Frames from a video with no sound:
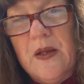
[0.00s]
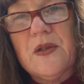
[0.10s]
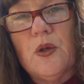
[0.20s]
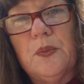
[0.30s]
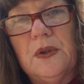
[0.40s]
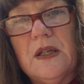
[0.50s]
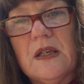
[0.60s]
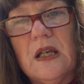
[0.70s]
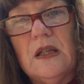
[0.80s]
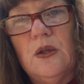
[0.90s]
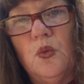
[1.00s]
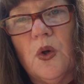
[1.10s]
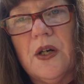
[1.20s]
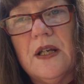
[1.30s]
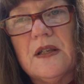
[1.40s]
So please heed the
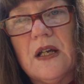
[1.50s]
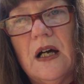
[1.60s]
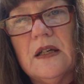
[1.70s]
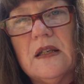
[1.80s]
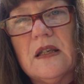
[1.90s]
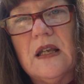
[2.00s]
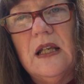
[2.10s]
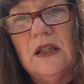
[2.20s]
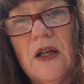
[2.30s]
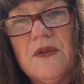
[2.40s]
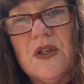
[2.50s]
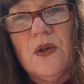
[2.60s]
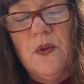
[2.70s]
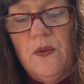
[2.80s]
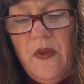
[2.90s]
warnings, guys. He loves
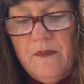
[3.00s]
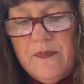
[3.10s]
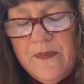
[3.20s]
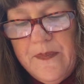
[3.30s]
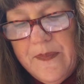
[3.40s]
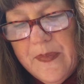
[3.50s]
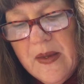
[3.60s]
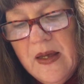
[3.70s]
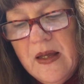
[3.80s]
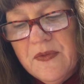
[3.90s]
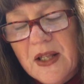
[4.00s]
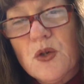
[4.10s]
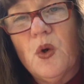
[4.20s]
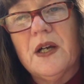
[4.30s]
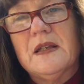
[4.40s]
you.
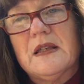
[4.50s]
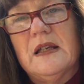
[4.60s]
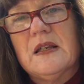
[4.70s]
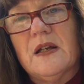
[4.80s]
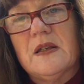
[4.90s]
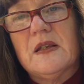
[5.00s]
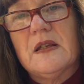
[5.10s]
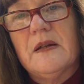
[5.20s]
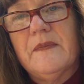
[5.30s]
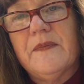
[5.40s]
That's why he sent us.